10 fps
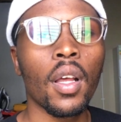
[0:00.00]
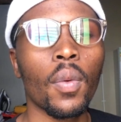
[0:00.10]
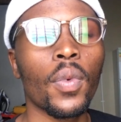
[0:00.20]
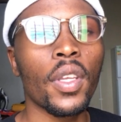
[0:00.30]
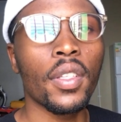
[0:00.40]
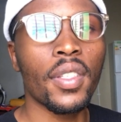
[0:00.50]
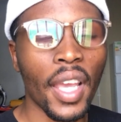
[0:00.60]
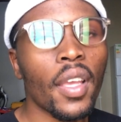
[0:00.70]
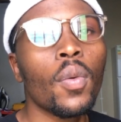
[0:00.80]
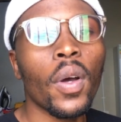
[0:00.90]
We
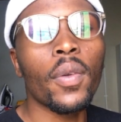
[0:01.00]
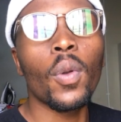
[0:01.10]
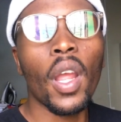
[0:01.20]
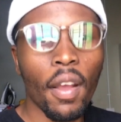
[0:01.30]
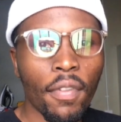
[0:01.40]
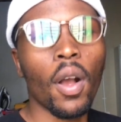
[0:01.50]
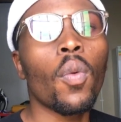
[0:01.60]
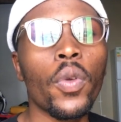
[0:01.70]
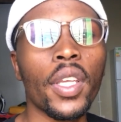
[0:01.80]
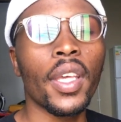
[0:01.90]
take whatever
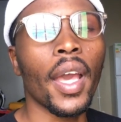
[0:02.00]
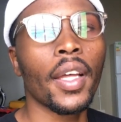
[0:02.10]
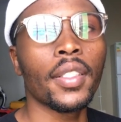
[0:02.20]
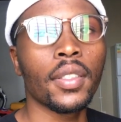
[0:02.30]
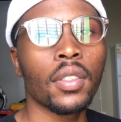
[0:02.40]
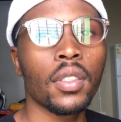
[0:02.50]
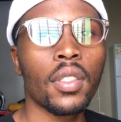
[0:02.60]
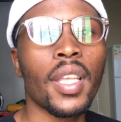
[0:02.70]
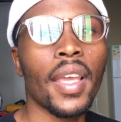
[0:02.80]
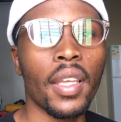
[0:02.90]
we can
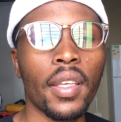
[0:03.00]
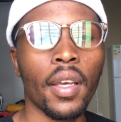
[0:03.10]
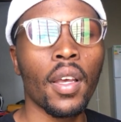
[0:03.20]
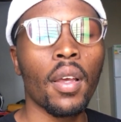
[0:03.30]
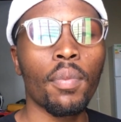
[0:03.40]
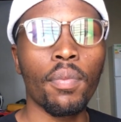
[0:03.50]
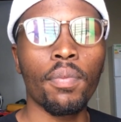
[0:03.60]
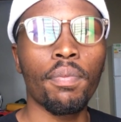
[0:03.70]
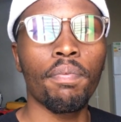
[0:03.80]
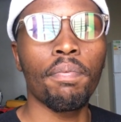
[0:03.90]
take
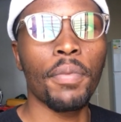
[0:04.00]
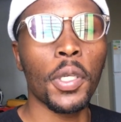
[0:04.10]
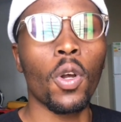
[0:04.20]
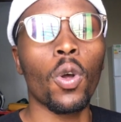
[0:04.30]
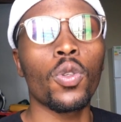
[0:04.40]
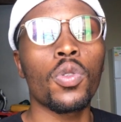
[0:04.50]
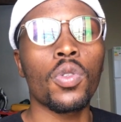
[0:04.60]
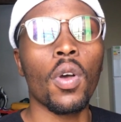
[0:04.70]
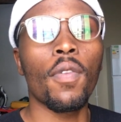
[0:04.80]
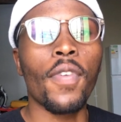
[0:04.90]
because
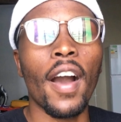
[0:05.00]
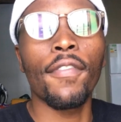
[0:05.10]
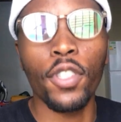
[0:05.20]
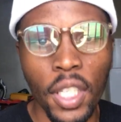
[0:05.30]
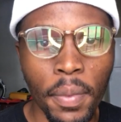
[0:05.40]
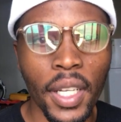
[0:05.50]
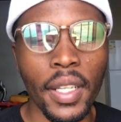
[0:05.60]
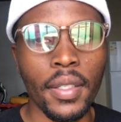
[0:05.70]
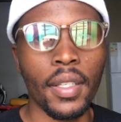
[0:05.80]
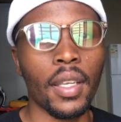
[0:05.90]
of
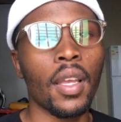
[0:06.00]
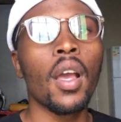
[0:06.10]
affordability.